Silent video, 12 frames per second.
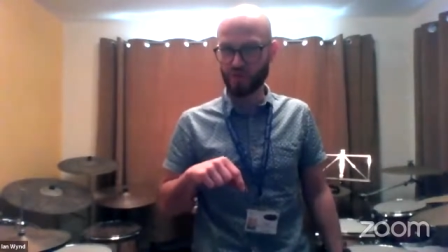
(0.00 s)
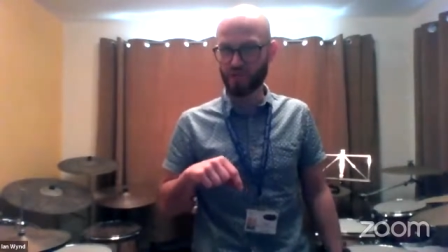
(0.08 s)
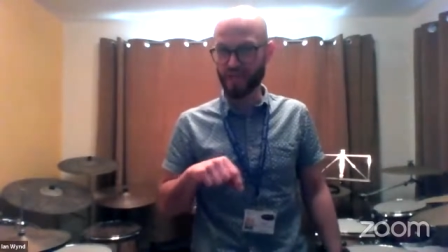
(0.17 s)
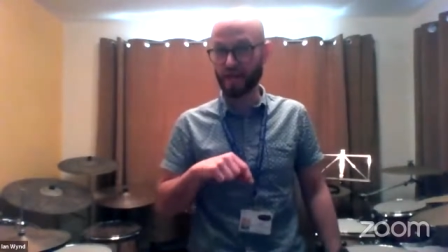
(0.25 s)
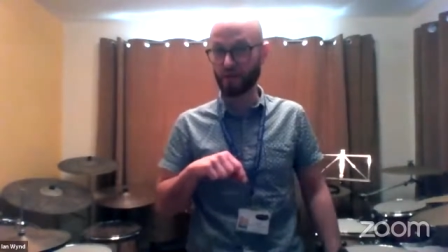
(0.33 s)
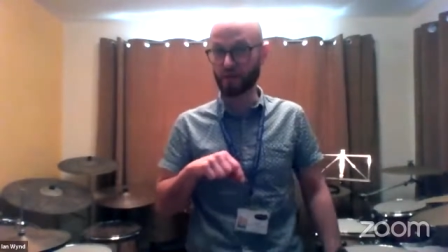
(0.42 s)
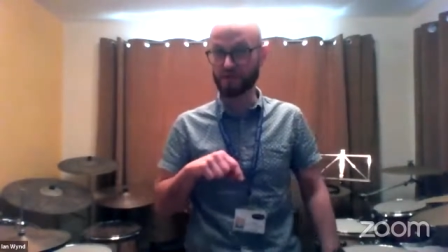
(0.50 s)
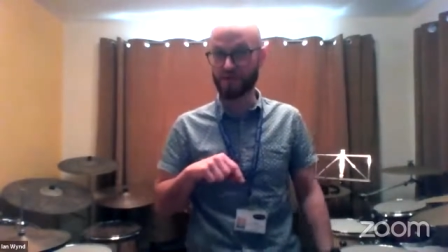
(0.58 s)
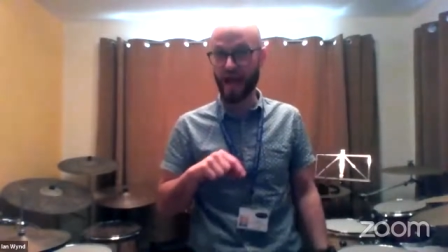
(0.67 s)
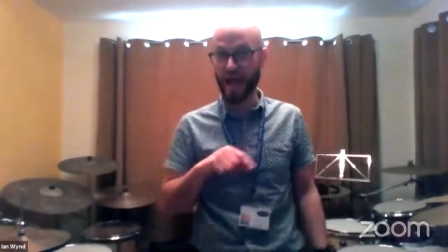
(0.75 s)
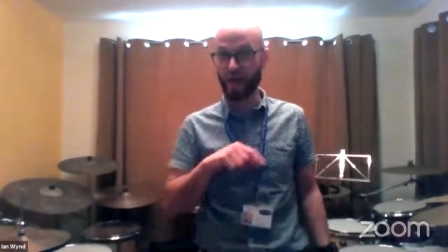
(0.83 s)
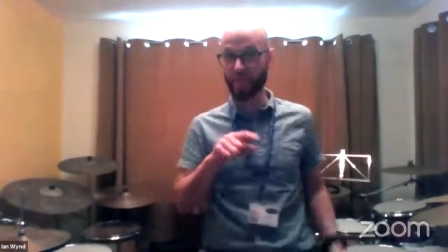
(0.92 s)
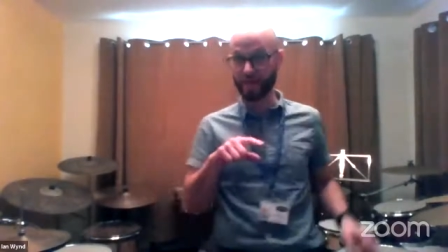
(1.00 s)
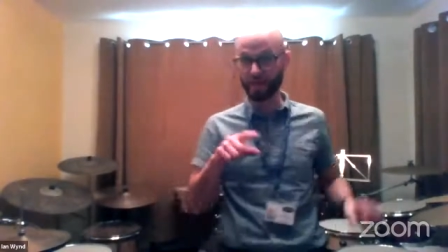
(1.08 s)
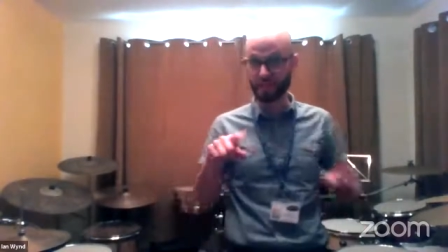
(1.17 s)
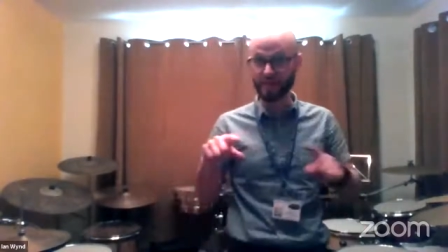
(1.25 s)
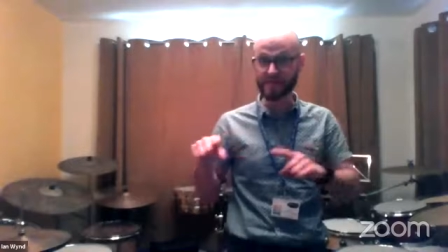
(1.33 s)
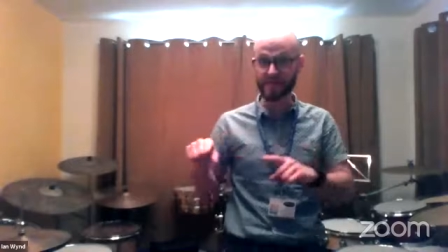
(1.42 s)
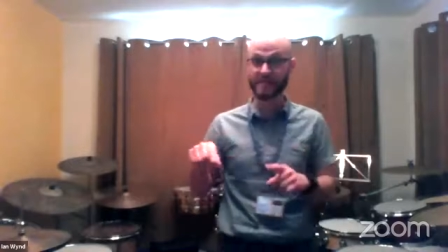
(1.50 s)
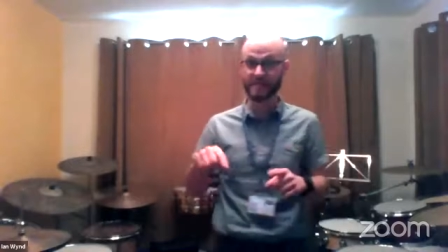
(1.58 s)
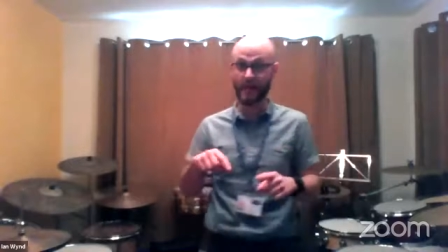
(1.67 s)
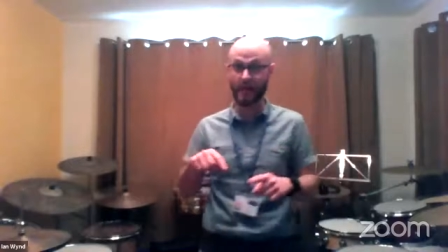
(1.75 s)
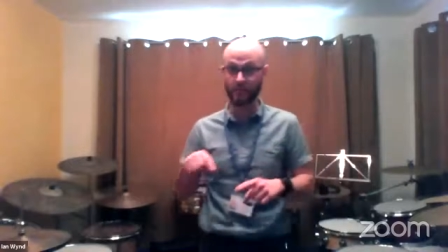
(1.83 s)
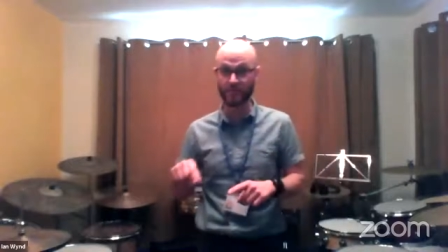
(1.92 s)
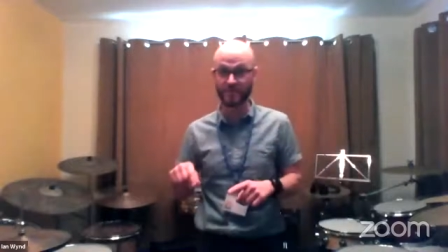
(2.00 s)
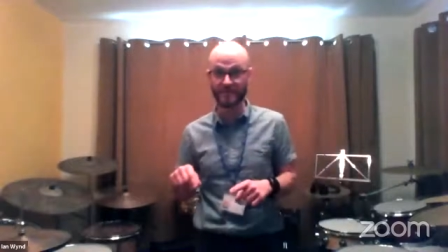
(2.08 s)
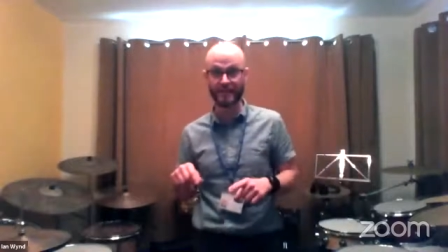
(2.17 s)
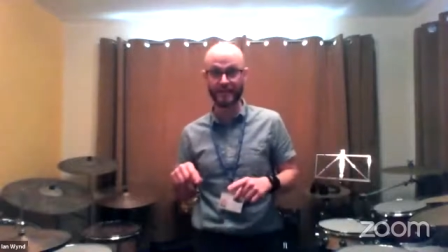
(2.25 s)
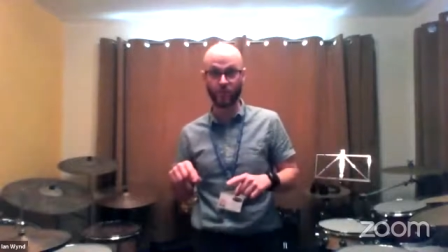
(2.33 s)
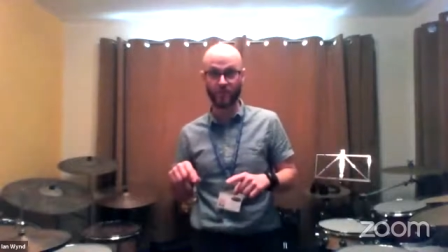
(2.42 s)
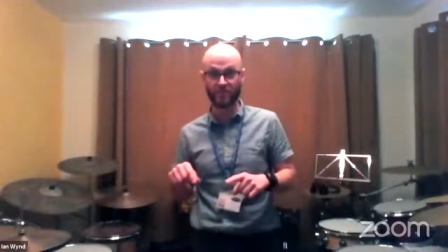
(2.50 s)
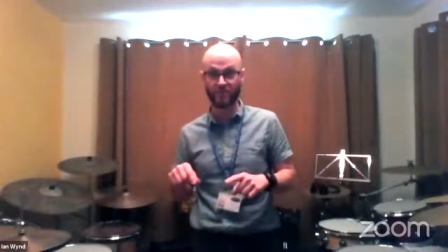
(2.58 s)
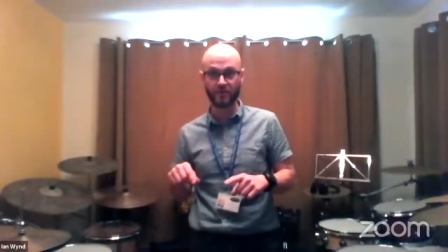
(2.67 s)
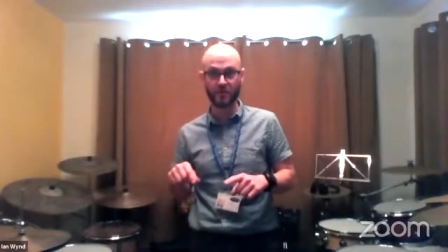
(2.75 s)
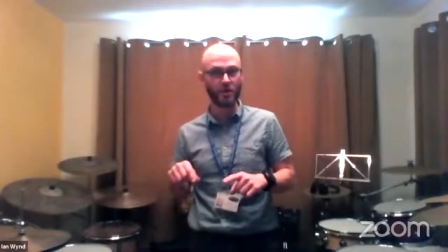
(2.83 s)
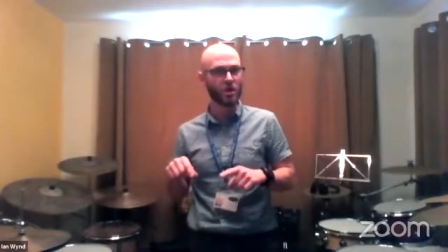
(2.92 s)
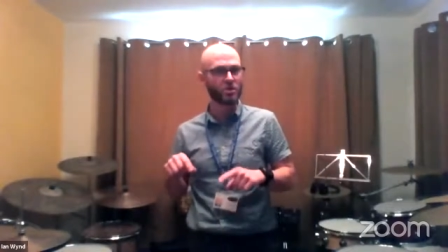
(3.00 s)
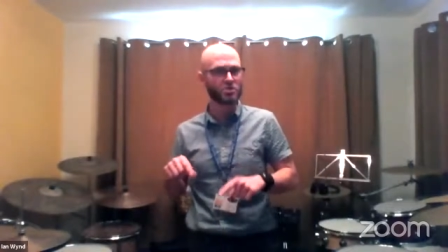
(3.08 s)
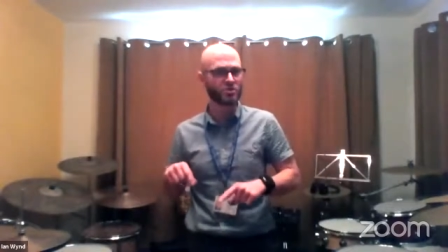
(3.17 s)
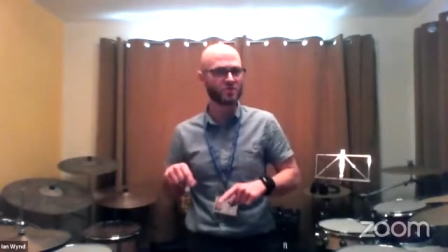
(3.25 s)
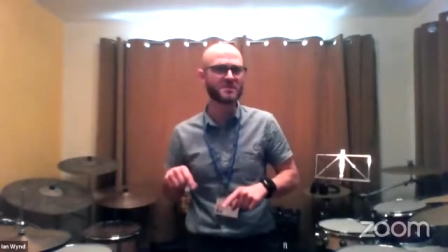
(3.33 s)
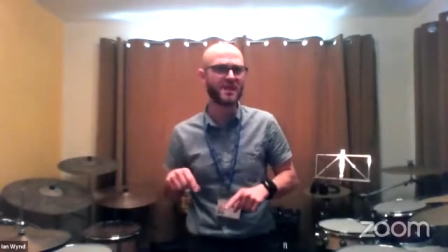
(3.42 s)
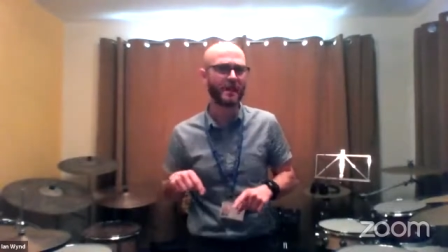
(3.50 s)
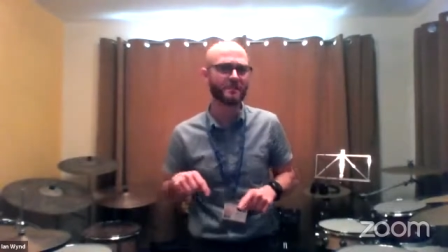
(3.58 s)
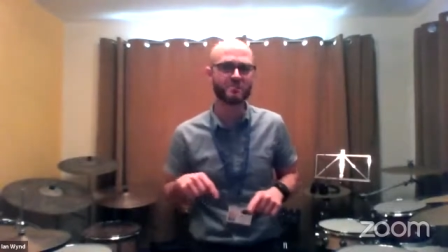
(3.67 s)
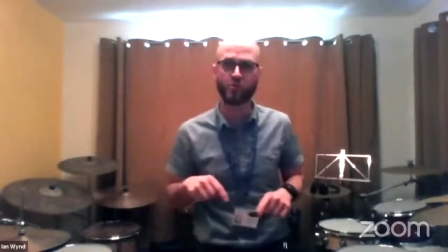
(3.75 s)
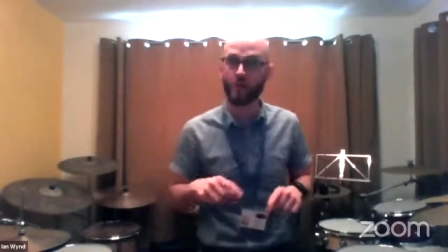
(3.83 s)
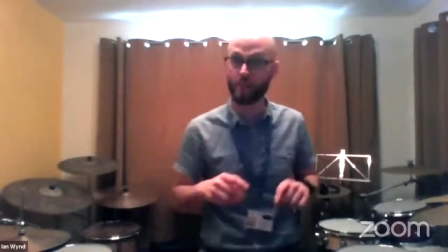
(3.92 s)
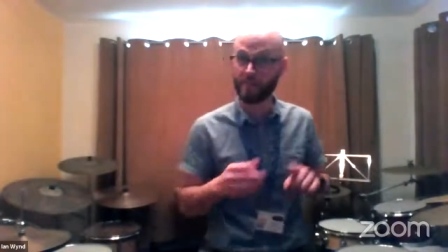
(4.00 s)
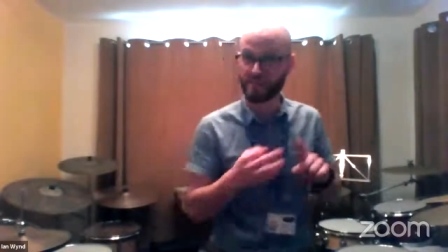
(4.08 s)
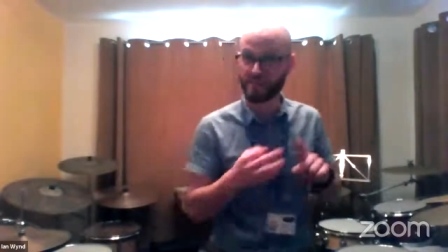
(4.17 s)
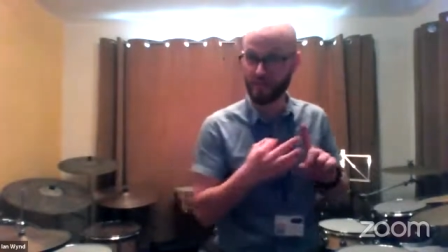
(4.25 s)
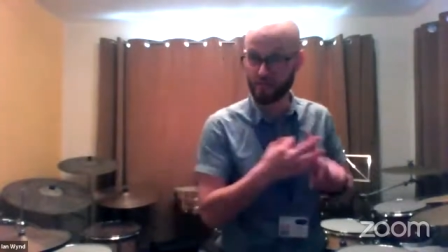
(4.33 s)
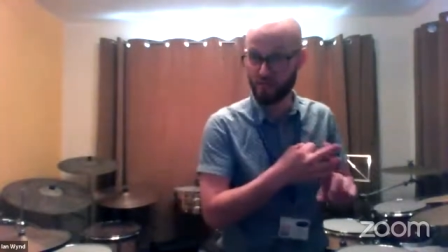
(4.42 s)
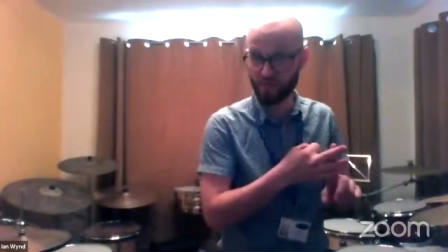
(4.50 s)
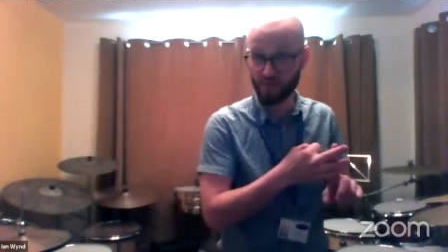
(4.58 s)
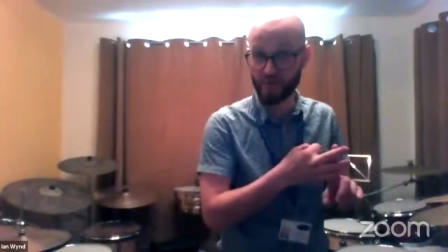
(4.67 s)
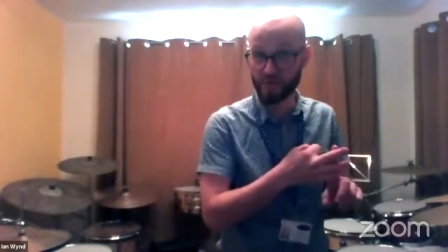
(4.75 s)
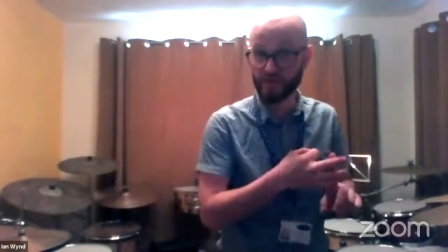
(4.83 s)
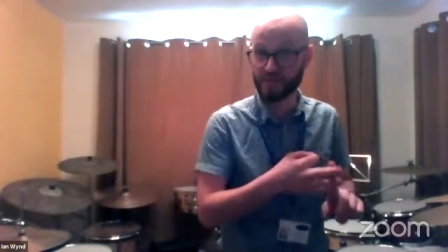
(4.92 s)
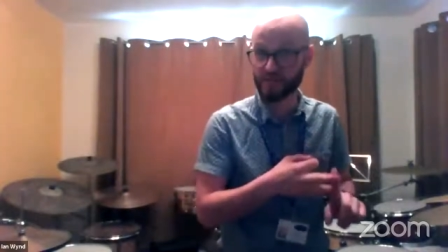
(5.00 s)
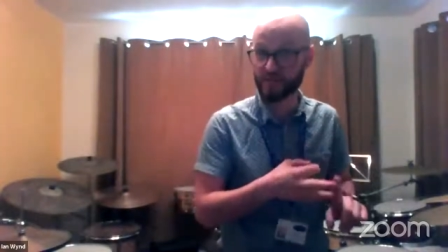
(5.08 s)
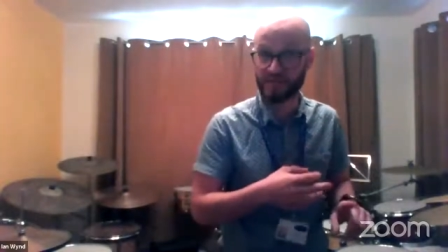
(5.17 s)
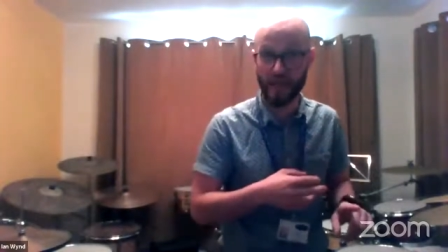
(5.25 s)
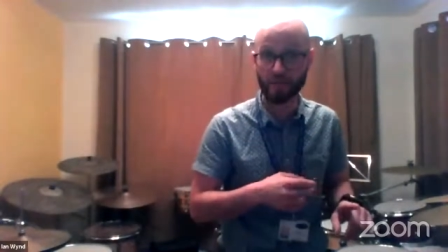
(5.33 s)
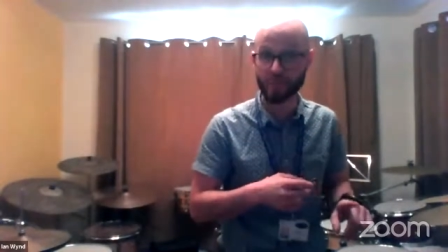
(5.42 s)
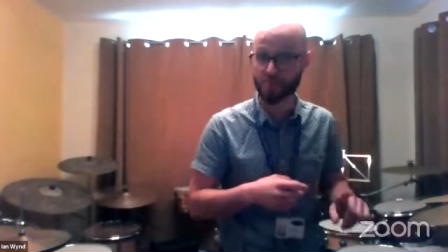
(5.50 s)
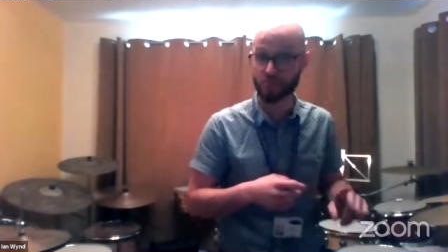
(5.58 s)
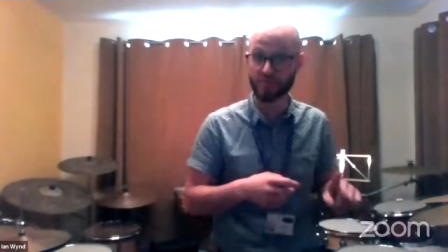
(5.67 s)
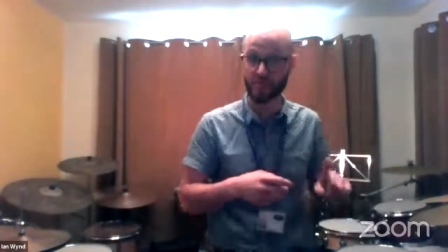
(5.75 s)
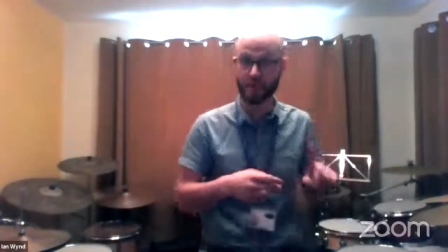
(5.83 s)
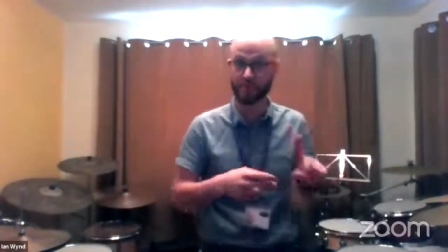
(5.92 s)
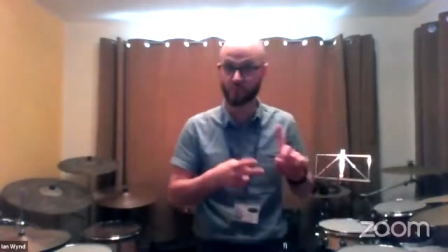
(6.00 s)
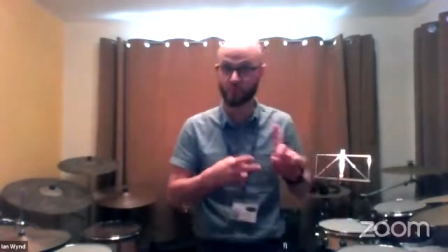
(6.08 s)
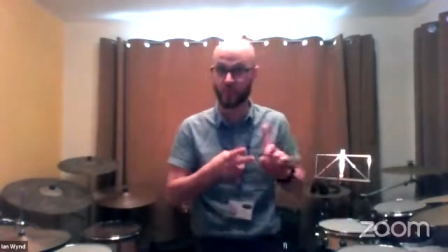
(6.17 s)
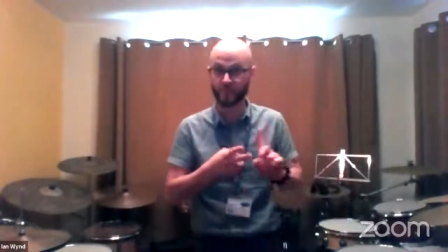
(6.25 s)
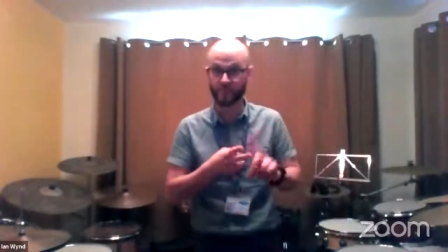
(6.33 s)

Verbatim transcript: which tells us how many beats at a time we're dealing with. Sometimes we might be dealing with three beats at a time. Sometimes we